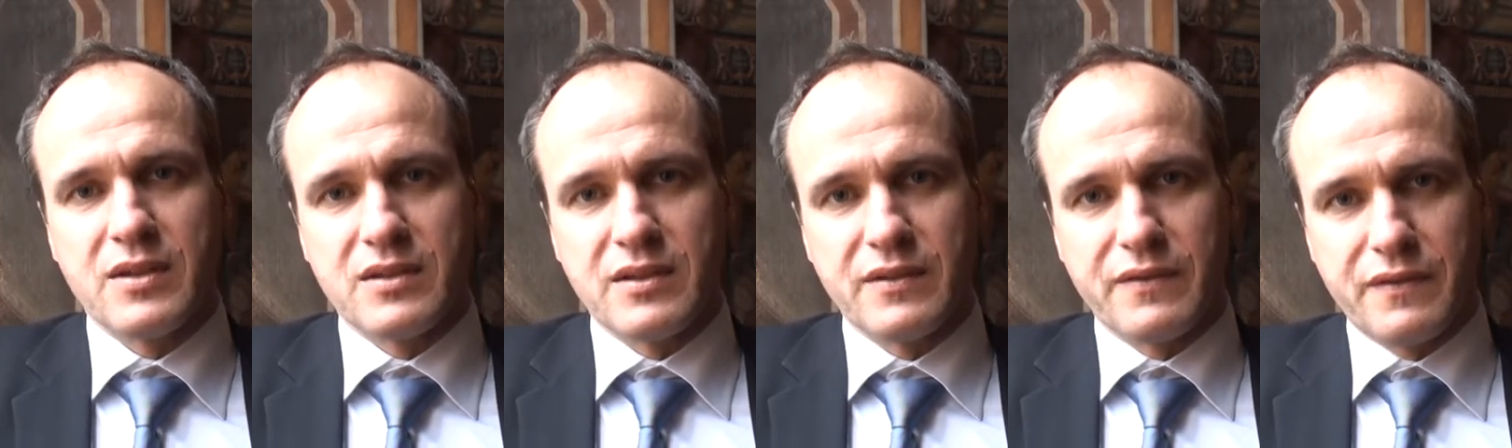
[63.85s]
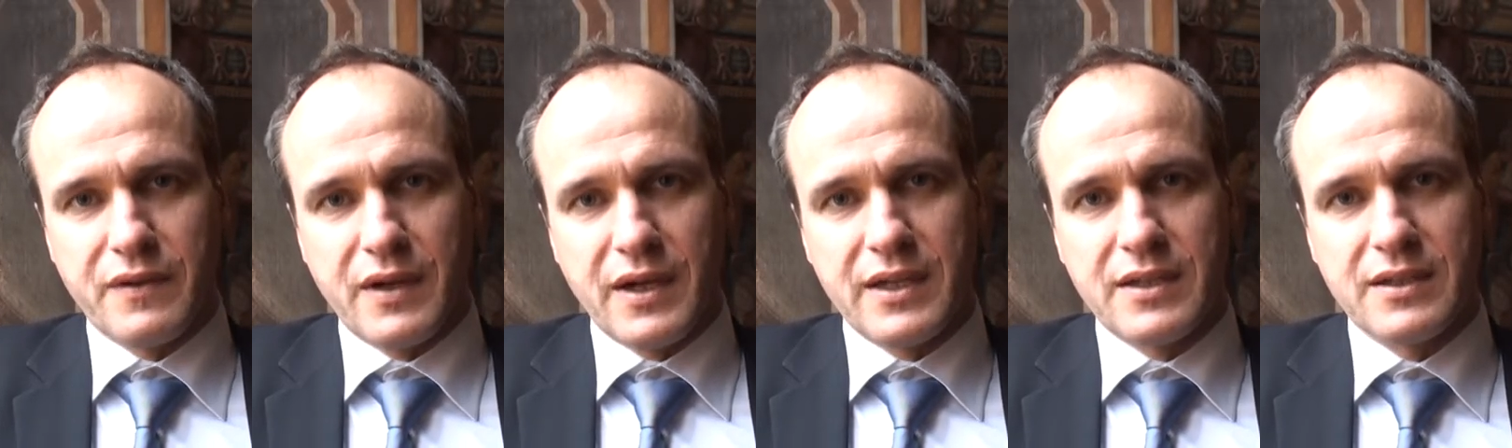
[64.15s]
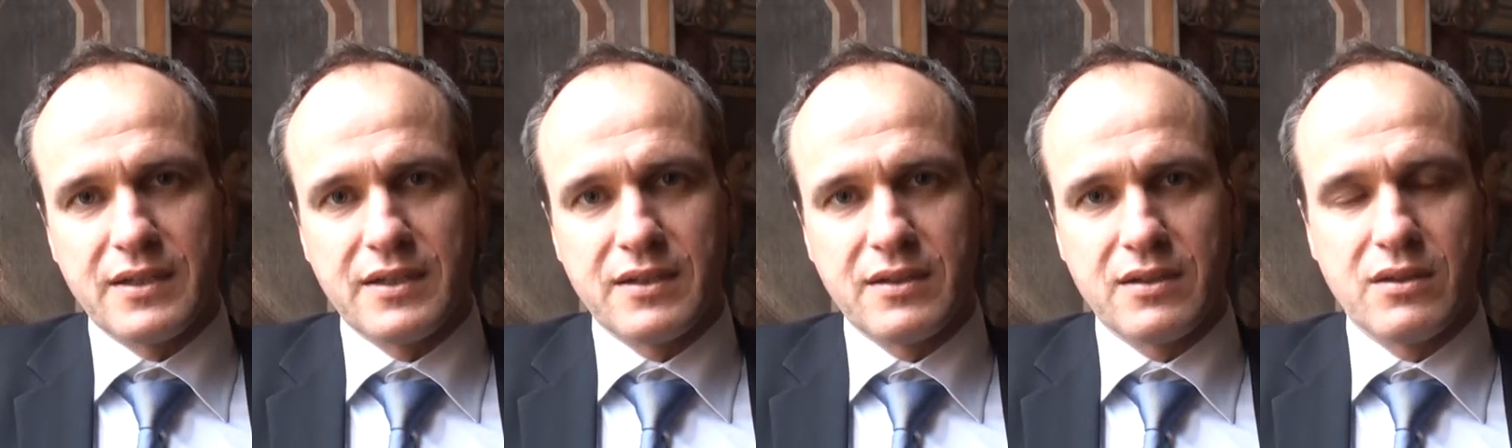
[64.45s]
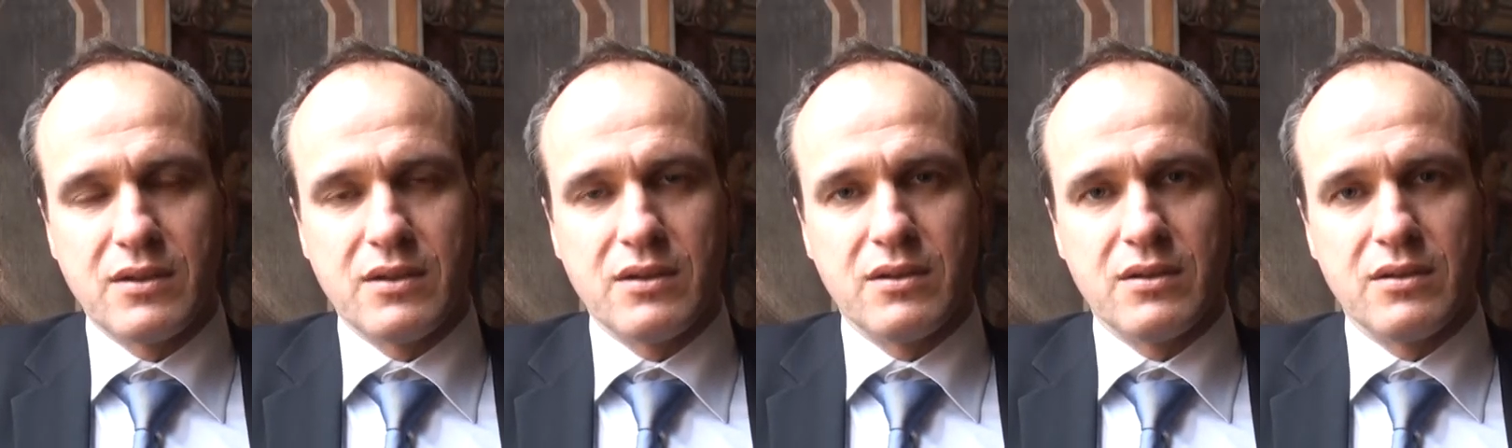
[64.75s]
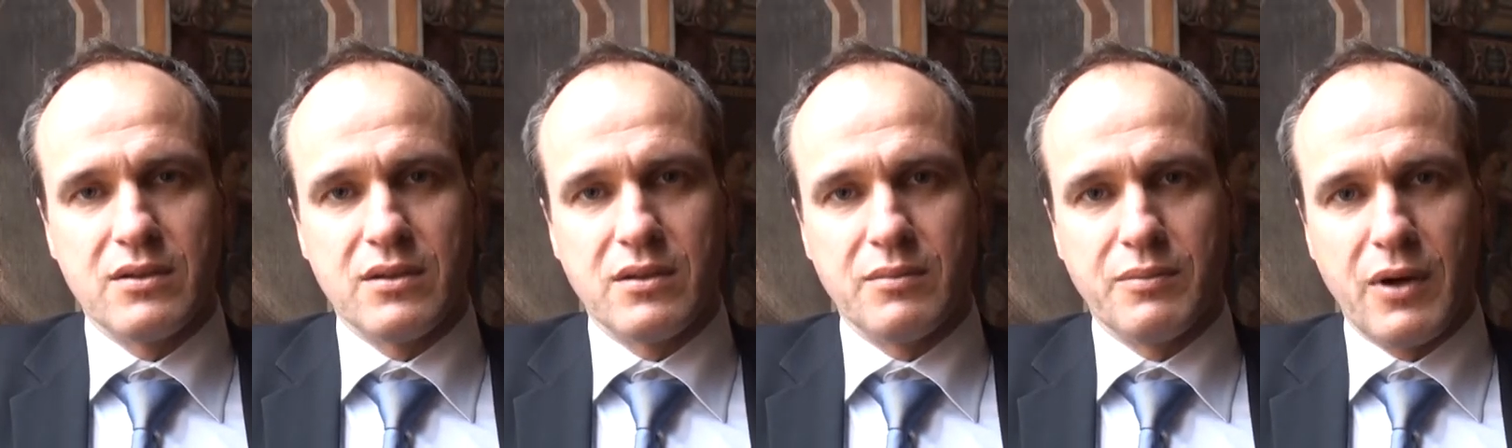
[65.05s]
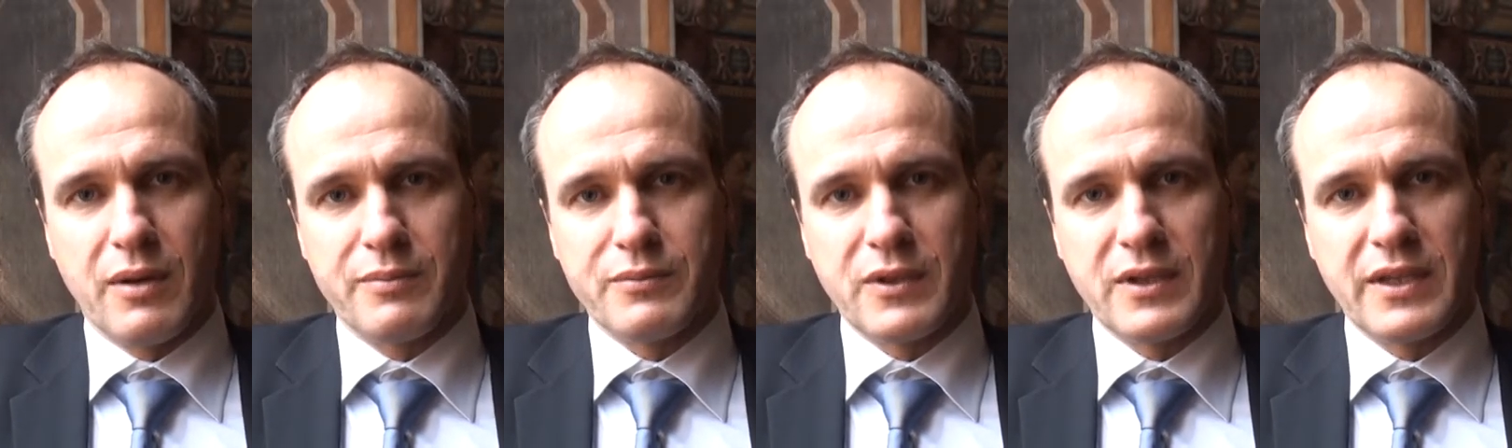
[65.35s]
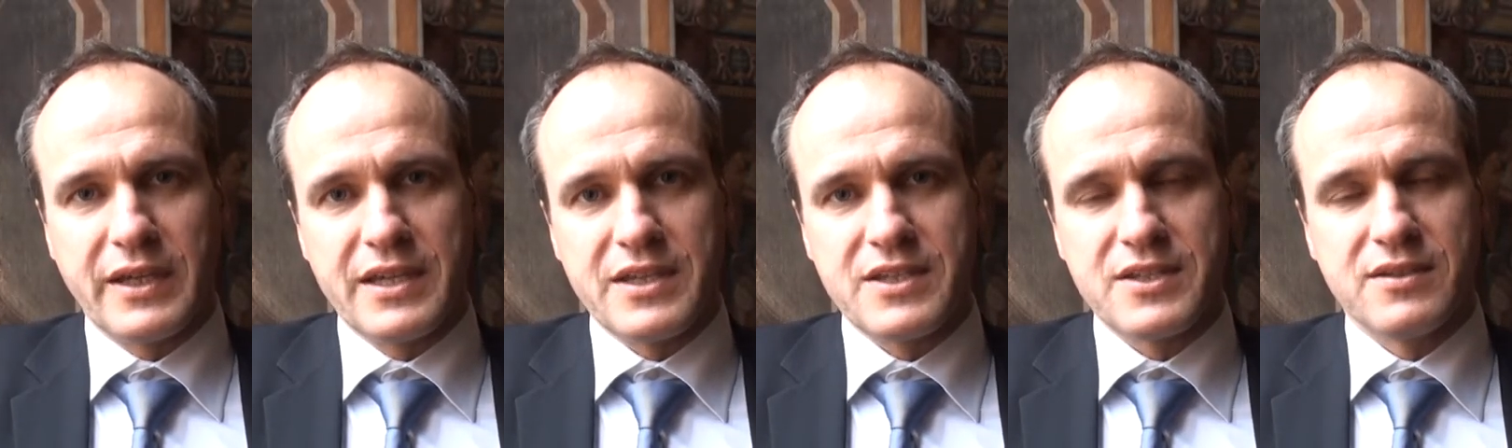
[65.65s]
defining the
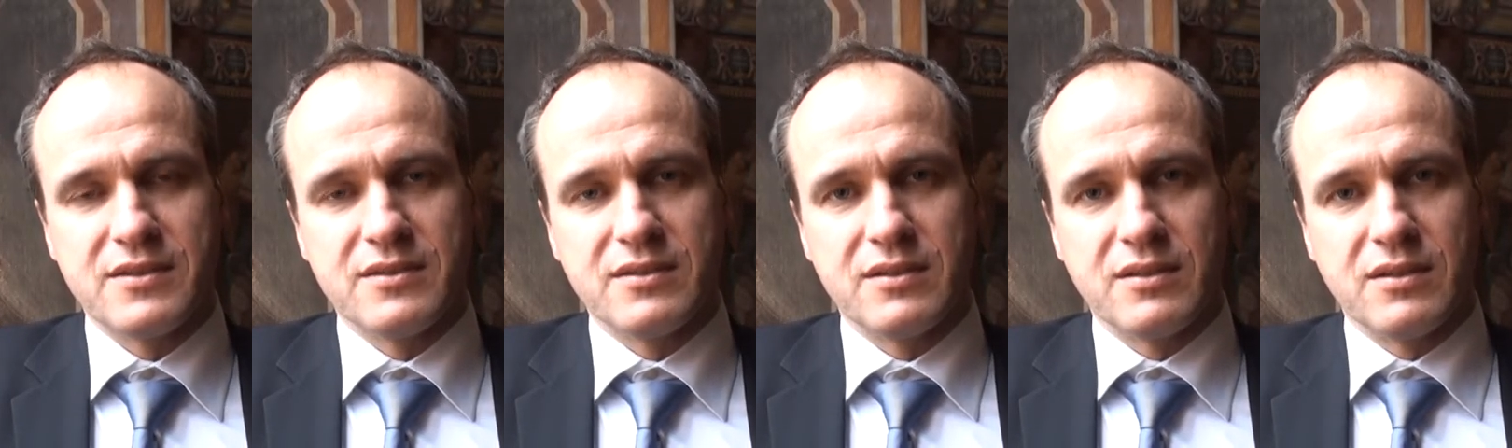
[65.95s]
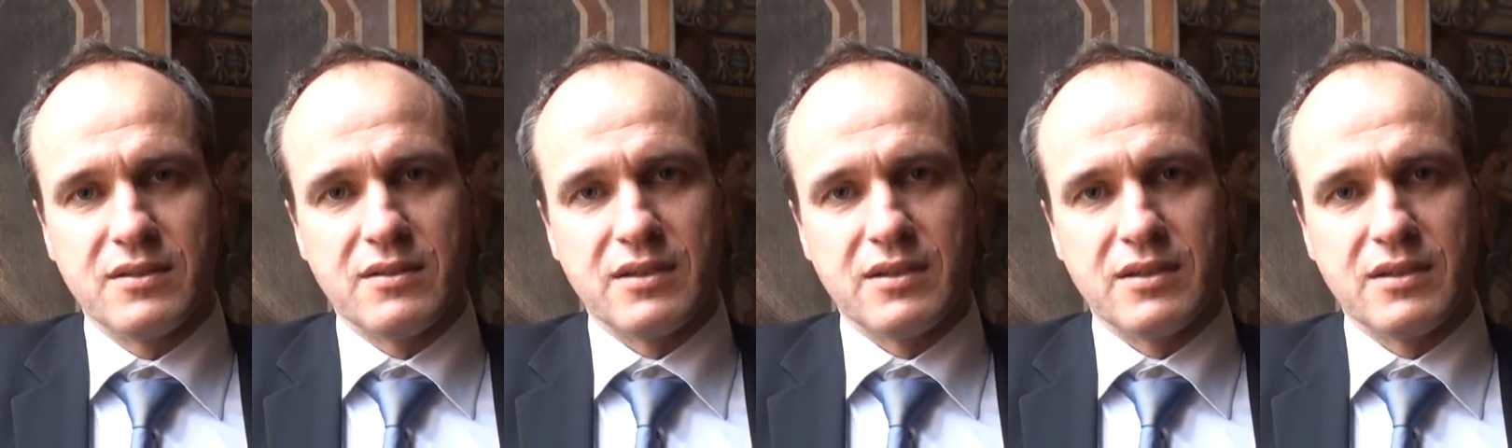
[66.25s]
population,